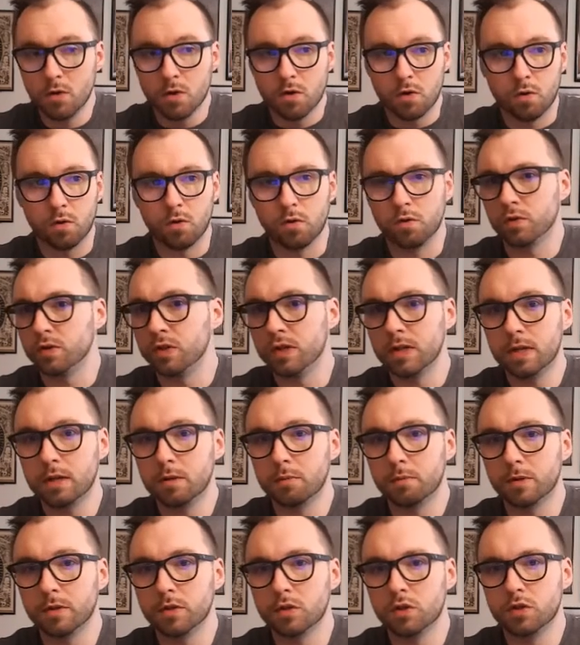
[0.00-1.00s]
or to eat a
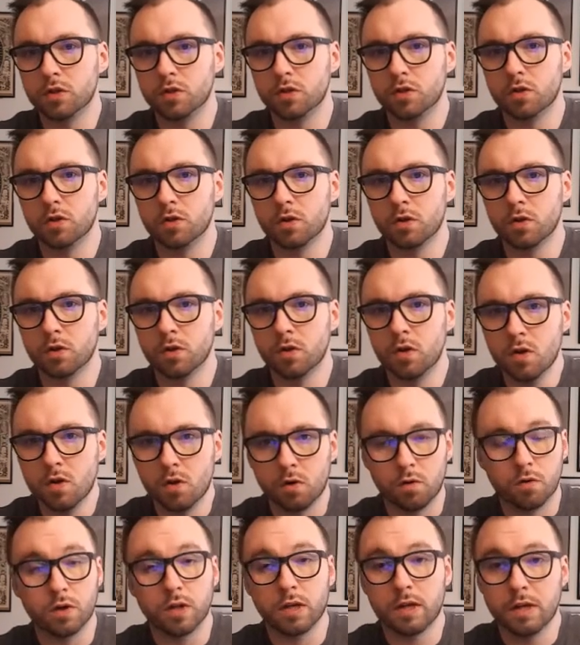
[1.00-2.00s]
bunch of sugar,
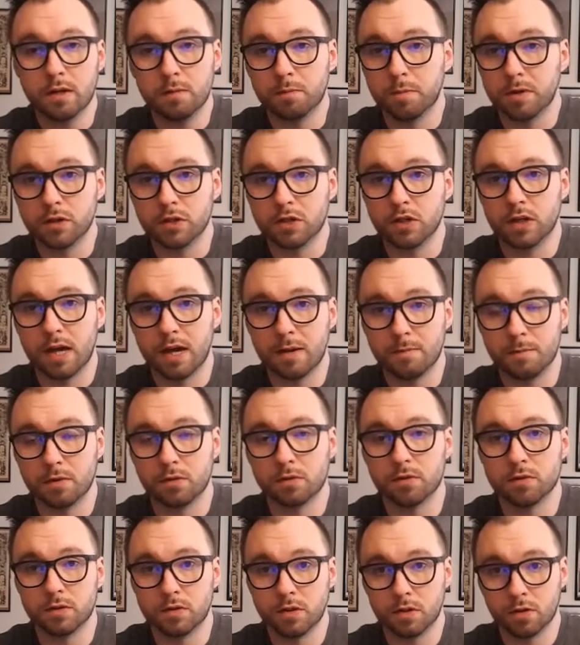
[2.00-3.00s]
or to eat a bunch of
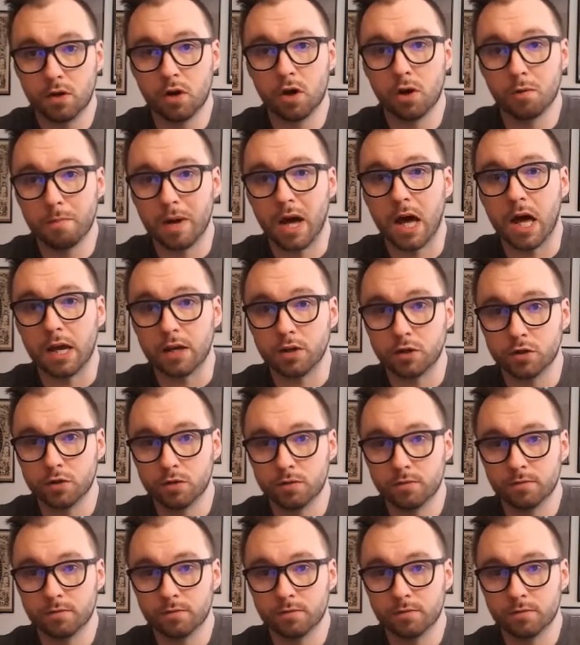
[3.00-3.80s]
chemicals and garbage.